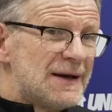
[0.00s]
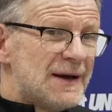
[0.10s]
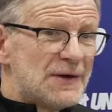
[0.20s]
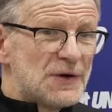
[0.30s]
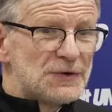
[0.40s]

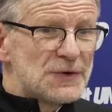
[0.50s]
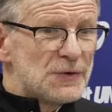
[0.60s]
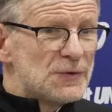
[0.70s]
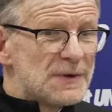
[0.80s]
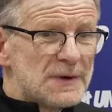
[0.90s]
and I
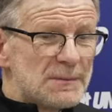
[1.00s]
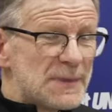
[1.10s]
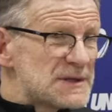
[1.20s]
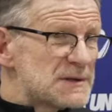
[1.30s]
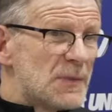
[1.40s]
do the
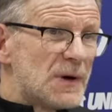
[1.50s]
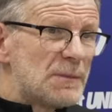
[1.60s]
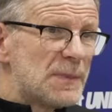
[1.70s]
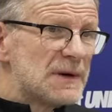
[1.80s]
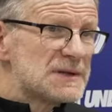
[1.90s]
best of my
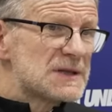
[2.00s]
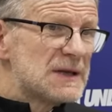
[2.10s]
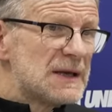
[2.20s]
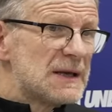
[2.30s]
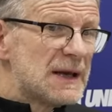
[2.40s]

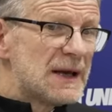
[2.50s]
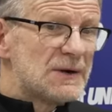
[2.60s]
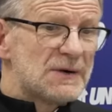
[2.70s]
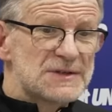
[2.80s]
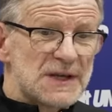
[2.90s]
ability, and
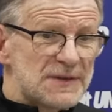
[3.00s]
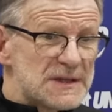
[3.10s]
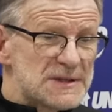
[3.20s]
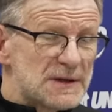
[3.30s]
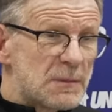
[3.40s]
I've said
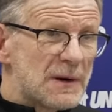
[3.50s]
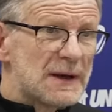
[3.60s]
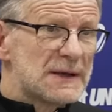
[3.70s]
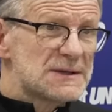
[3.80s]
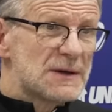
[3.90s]
this to the
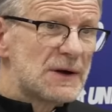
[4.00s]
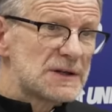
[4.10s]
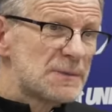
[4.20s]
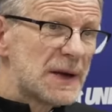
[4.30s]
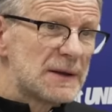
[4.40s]
players, and I
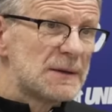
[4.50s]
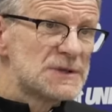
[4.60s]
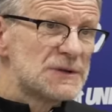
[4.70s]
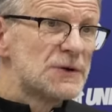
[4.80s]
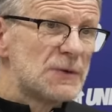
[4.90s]
expect them
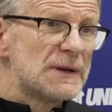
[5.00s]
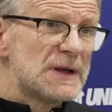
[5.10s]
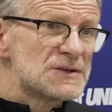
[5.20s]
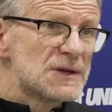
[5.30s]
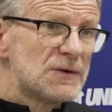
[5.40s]
to do it
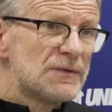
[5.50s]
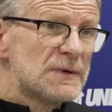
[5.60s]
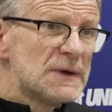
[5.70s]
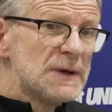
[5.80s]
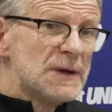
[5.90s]
themselves.
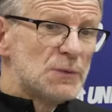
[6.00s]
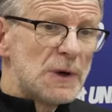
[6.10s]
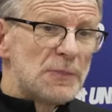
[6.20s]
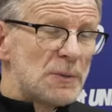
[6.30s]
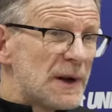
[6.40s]

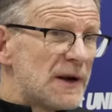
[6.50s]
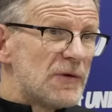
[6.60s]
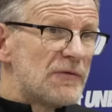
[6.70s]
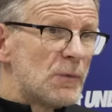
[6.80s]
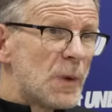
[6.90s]
We're
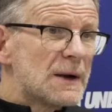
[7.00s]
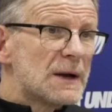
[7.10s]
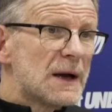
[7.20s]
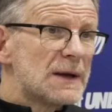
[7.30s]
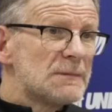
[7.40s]
preparing for
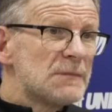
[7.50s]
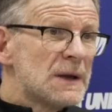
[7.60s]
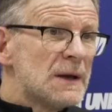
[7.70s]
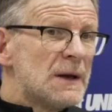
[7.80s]
one game,